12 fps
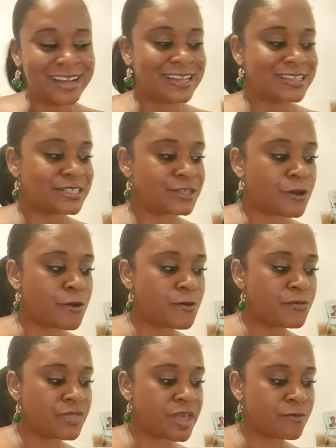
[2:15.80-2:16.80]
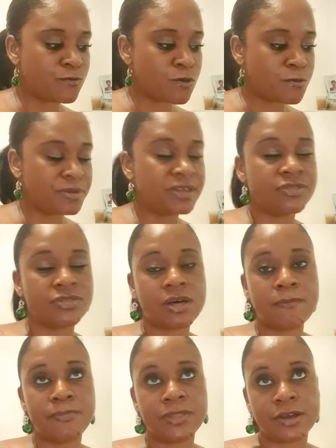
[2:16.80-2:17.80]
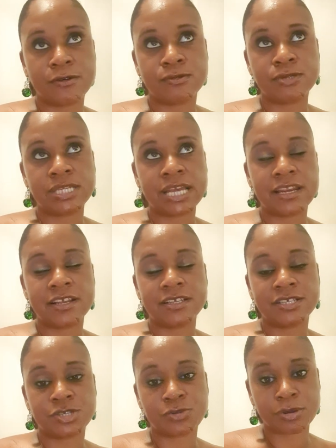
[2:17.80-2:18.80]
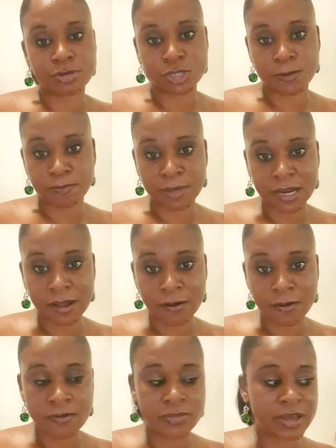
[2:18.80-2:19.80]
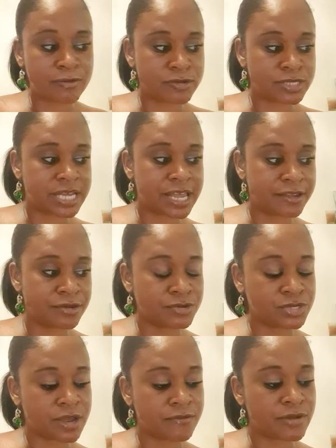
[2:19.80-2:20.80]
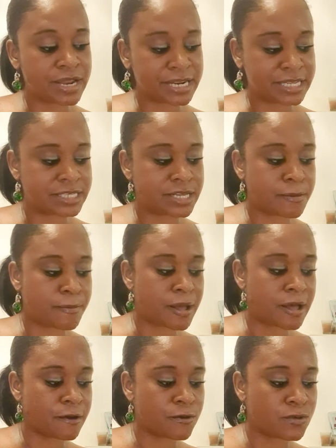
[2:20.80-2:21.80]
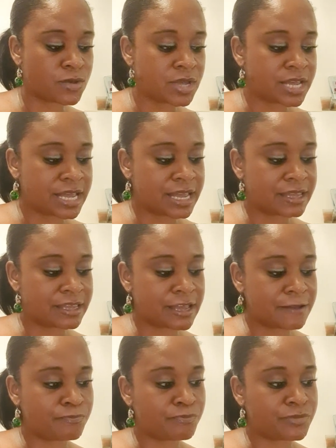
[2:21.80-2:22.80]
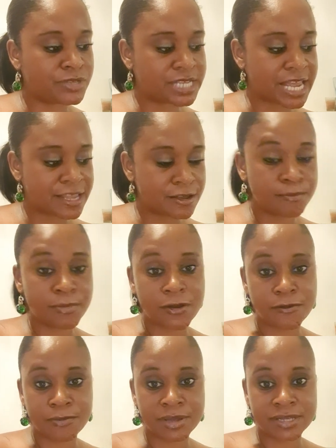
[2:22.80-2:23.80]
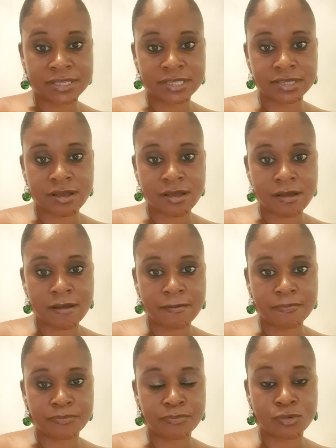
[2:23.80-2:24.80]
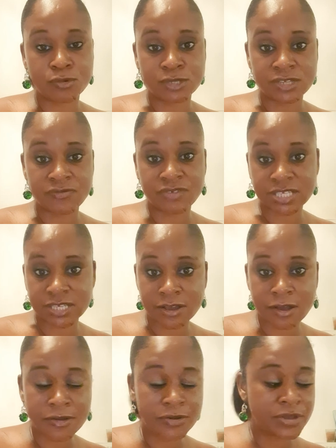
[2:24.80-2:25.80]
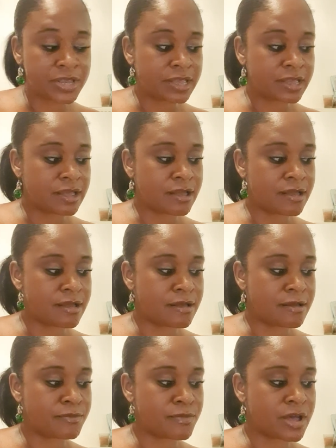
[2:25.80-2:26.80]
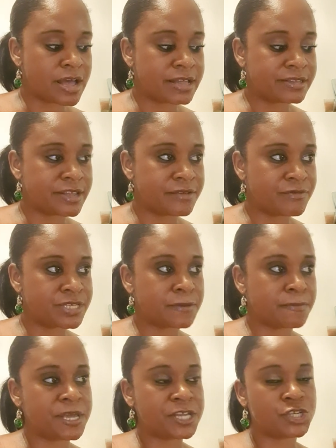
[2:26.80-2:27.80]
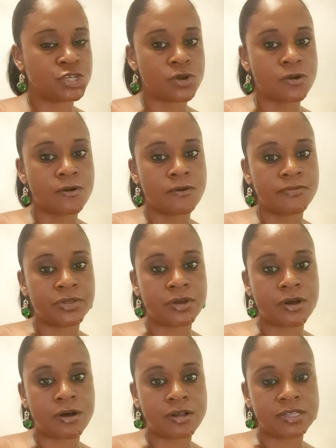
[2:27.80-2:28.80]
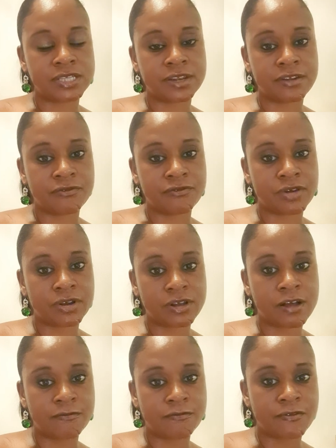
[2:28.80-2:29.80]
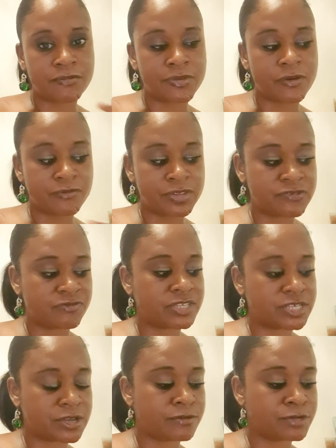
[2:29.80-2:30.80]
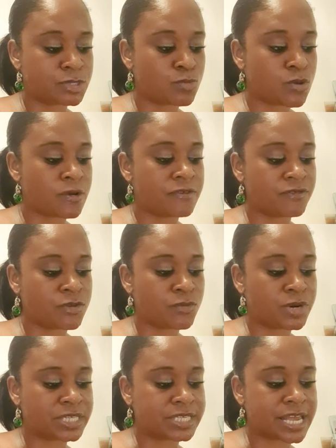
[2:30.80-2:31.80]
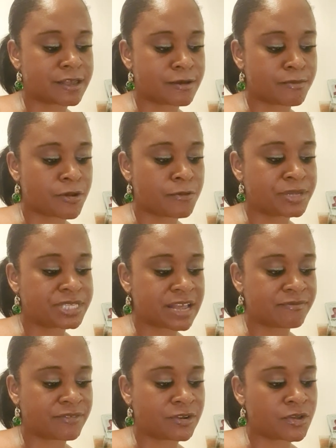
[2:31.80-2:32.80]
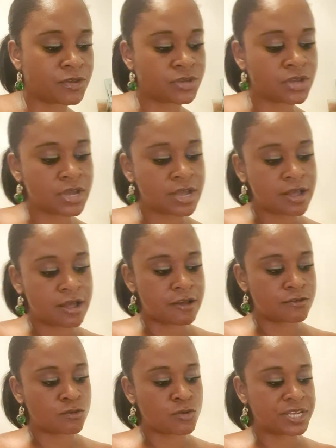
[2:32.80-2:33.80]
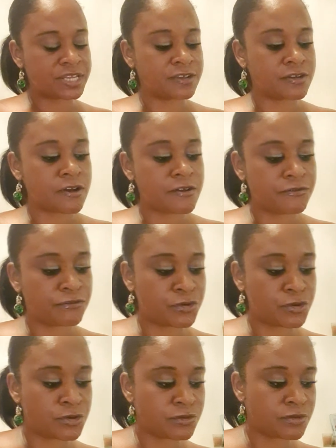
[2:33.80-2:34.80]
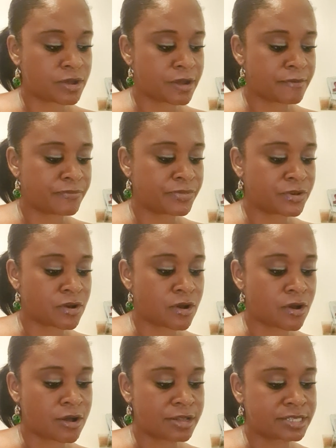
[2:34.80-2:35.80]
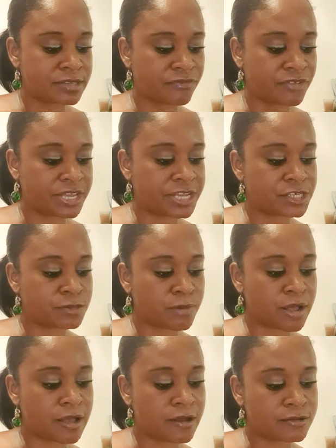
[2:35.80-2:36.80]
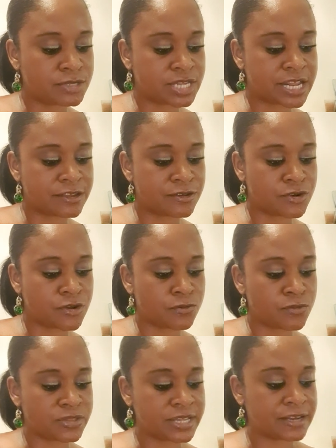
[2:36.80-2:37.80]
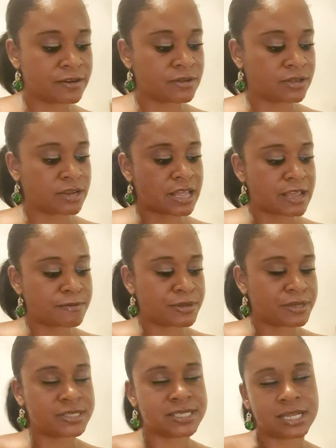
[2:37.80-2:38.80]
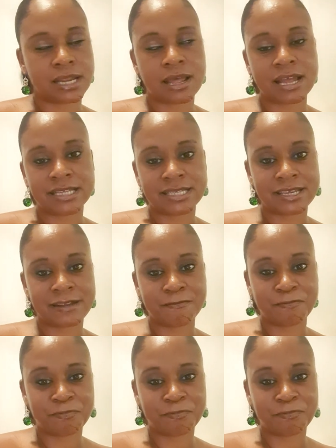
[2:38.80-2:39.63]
So there will be thumbnails in the description below that will take you directly to the pile. Again, take a moment, pause the video. There is a picture of the cards in the front cover of this video as well, if you want to take a moment to have a look. I'll quickly go through the cards for each pile so that you know what they look like, because the lighting